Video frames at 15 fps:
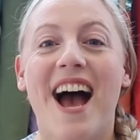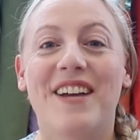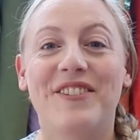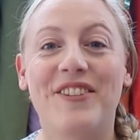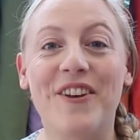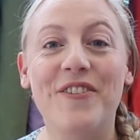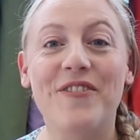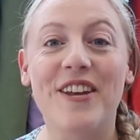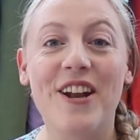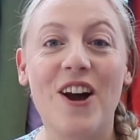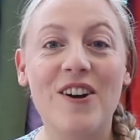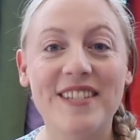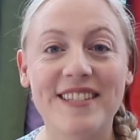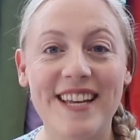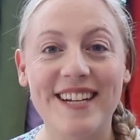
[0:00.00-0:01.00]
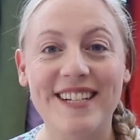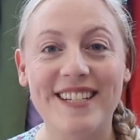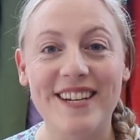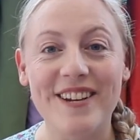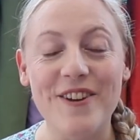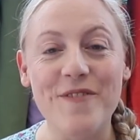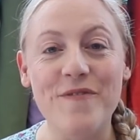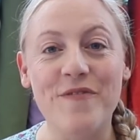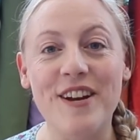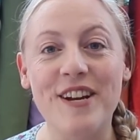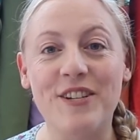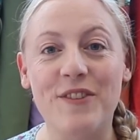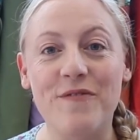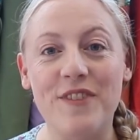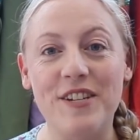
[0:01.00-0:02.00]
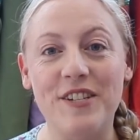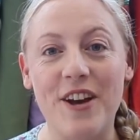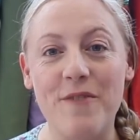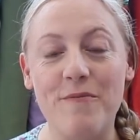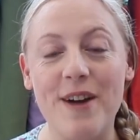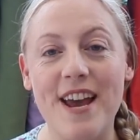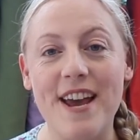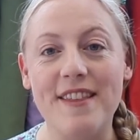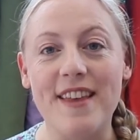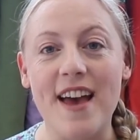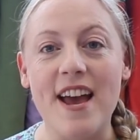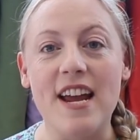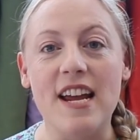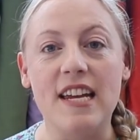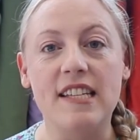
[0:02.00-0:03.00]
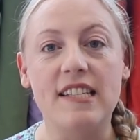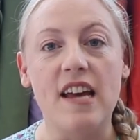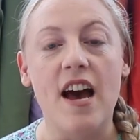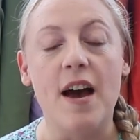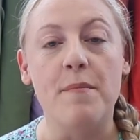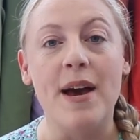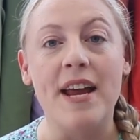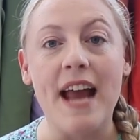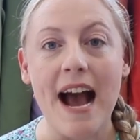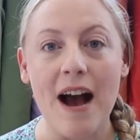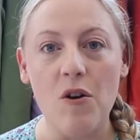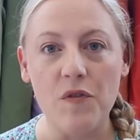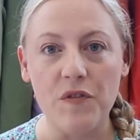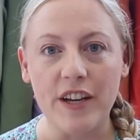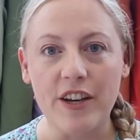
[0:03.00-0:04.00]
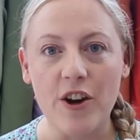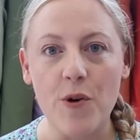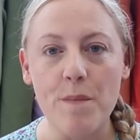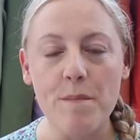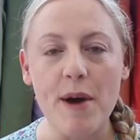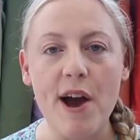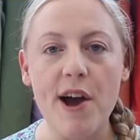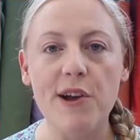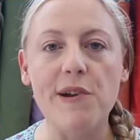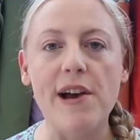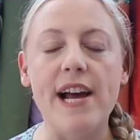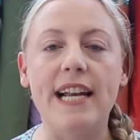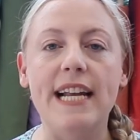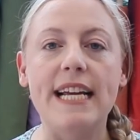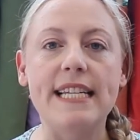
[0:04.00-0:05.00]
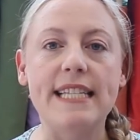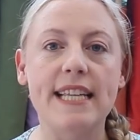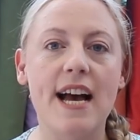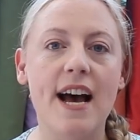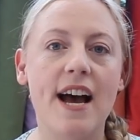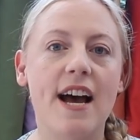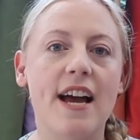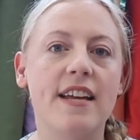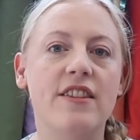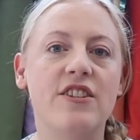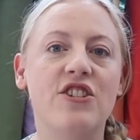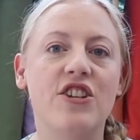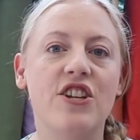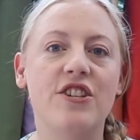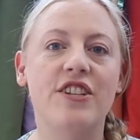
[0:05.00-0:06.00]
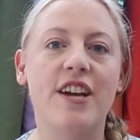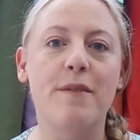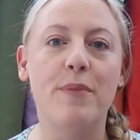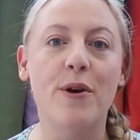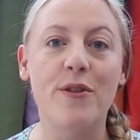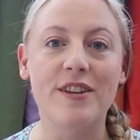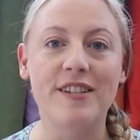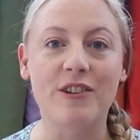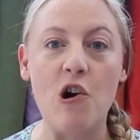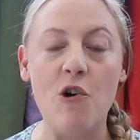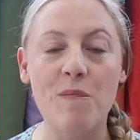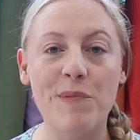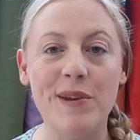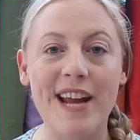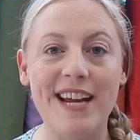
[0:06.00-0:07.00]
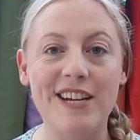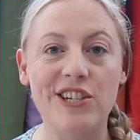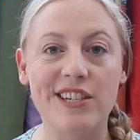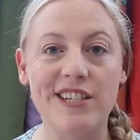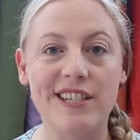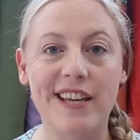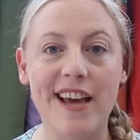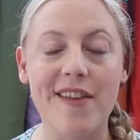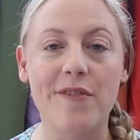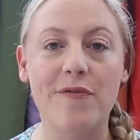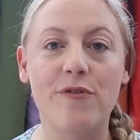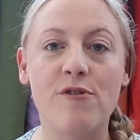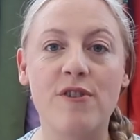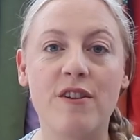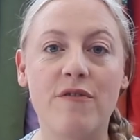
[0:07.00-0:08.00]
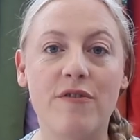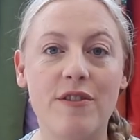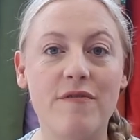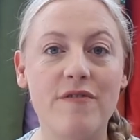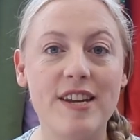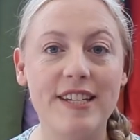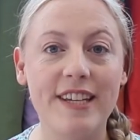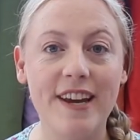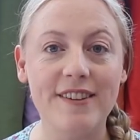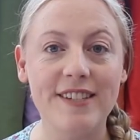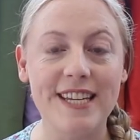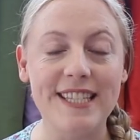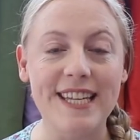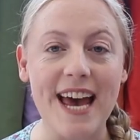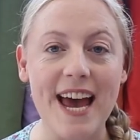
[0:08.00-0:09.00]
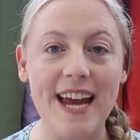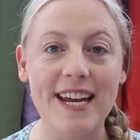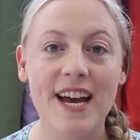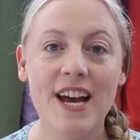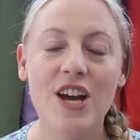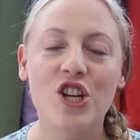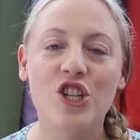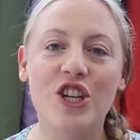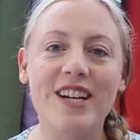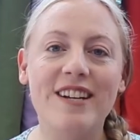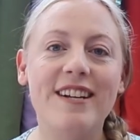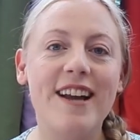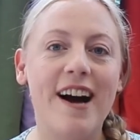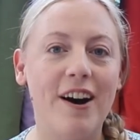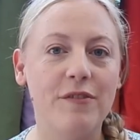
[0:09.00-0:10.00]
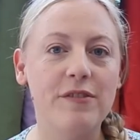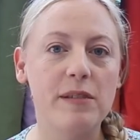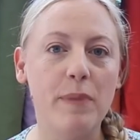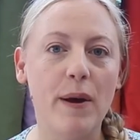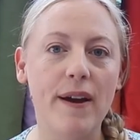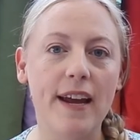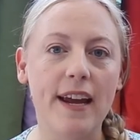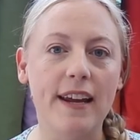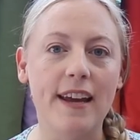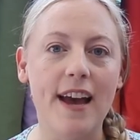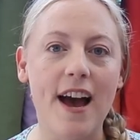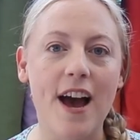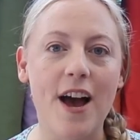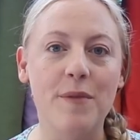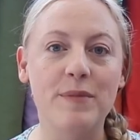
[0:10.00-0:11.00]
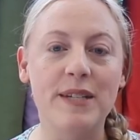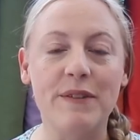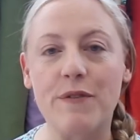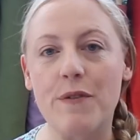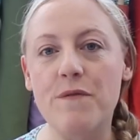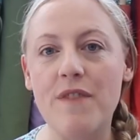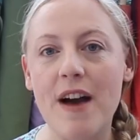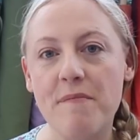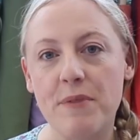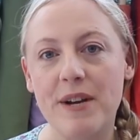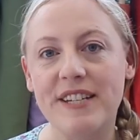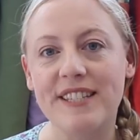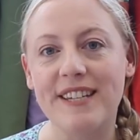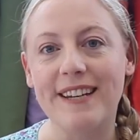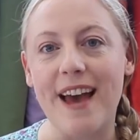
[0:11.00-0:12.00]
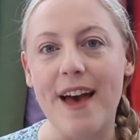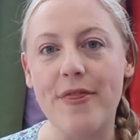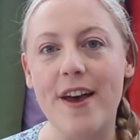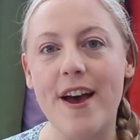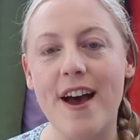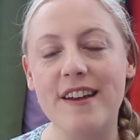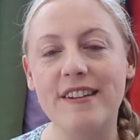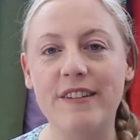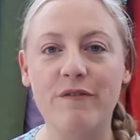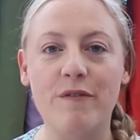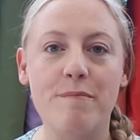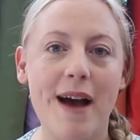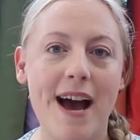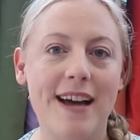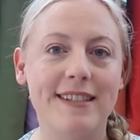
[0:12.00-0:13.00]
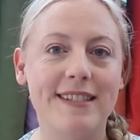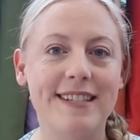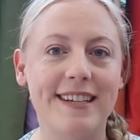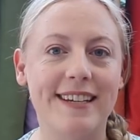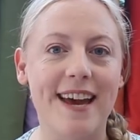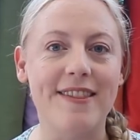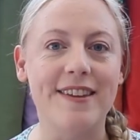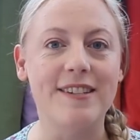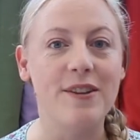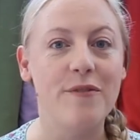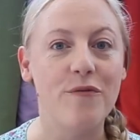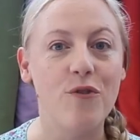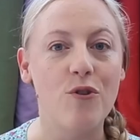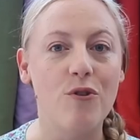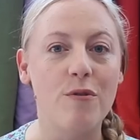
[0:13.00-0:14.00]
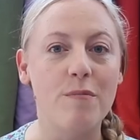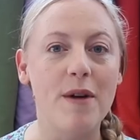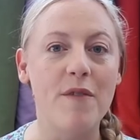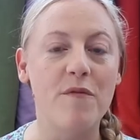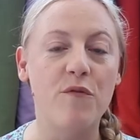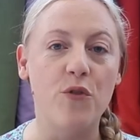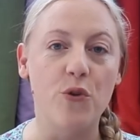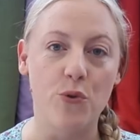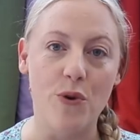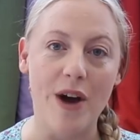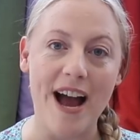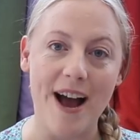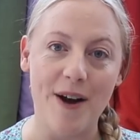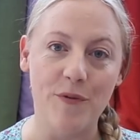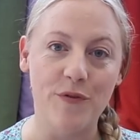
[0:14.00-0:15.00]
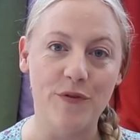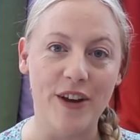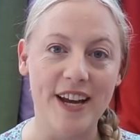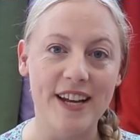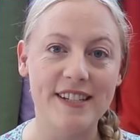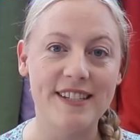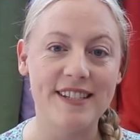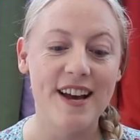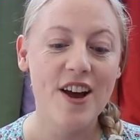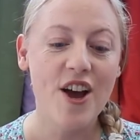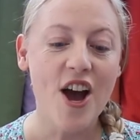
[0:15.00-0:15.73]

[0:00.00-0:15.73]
So the last thing to finish the video with is an outfit combo. Lisa in the studio put this combination together for you for the video today. She loves putting different fabrics together and different patterns together to form full outfits.